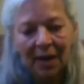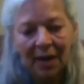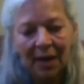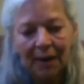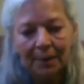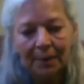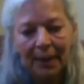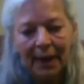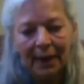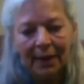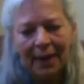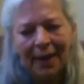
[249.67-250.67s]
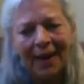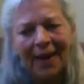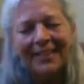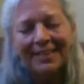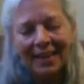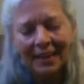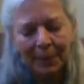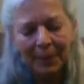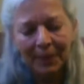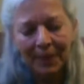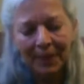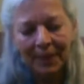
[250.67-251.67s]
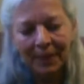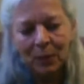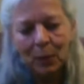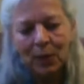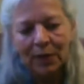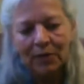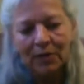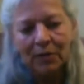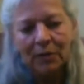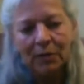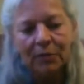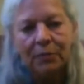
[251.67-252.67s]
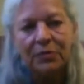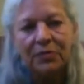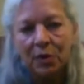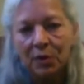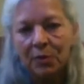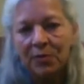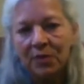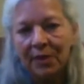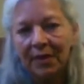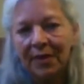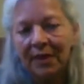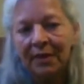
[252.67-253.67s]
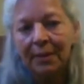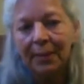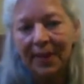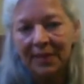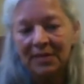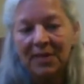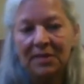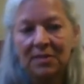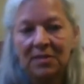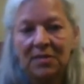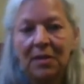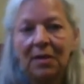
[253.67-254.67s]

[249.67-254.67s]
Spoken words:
And typically, when you use herbs on a daily basis,